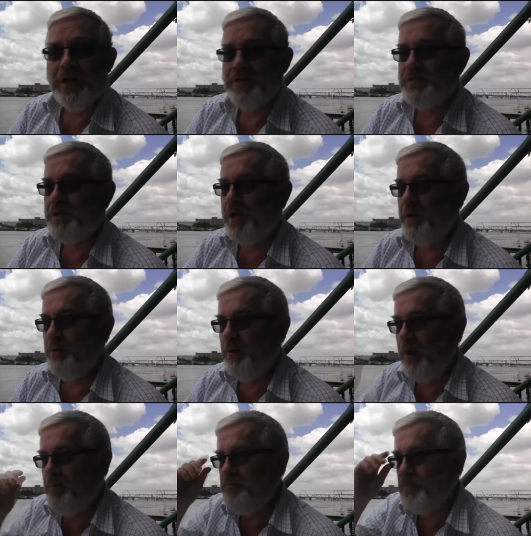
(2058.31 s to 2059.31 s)
So
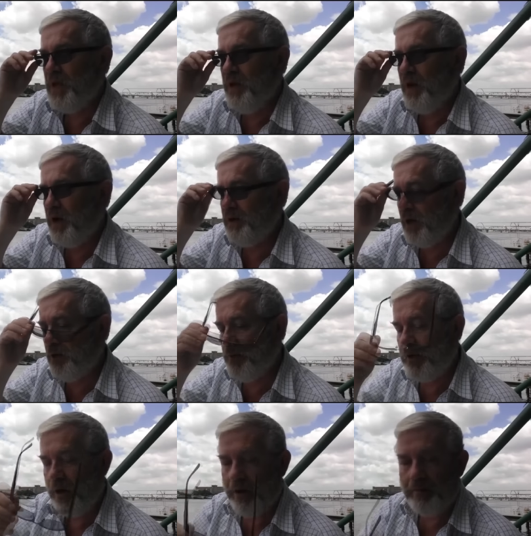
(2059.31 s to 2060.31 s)
um, I'll
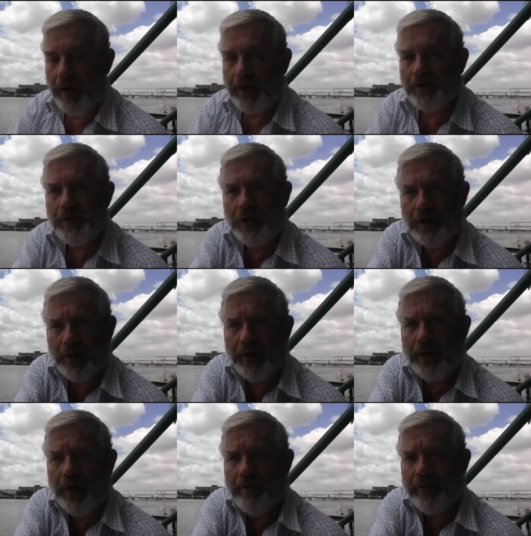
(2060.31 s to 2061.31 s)
be going back certainly
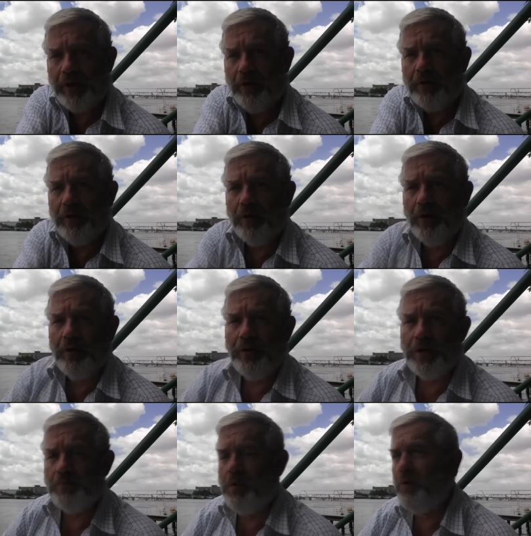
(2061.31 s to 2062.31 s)
and having a look at a lot of
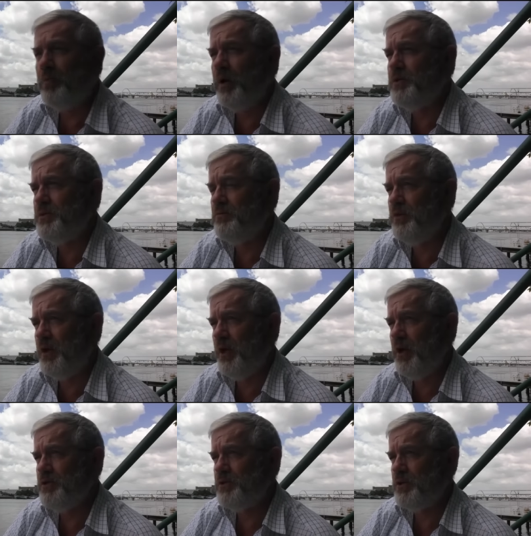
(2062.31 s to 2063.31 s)
those blog posts and
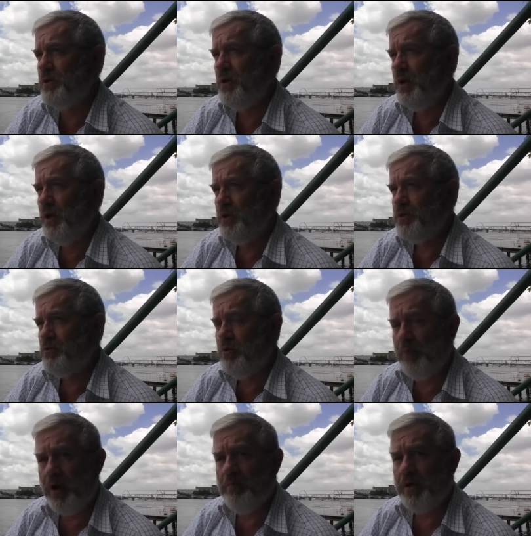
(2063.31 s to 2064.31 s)
videos to, to
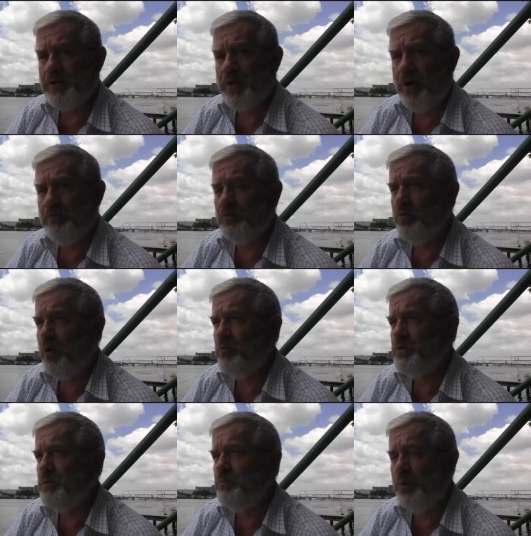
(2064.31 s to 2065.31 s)
remind myself of what
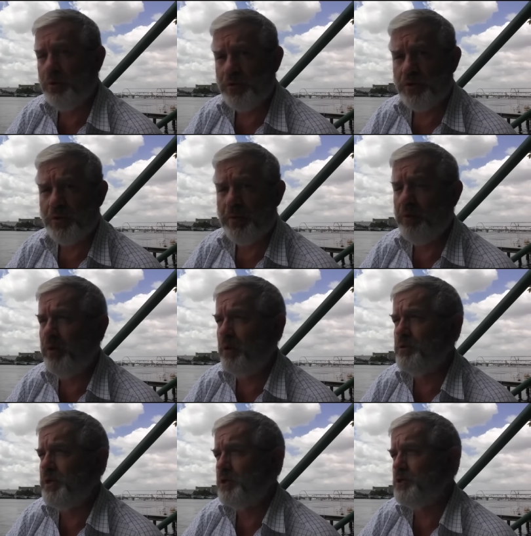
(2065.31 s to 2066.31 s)
was important to me when I
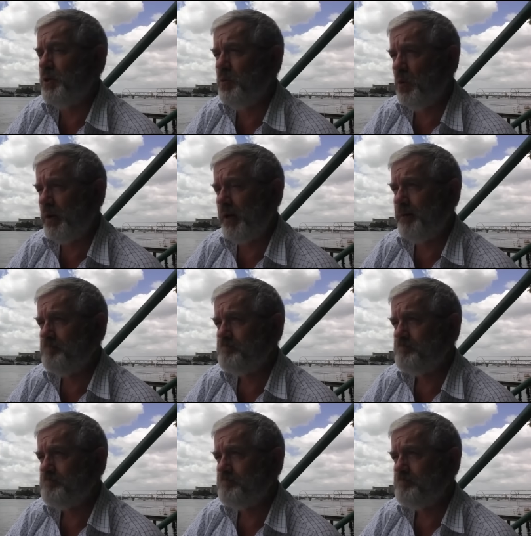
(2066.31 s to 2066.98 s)
was actually walking.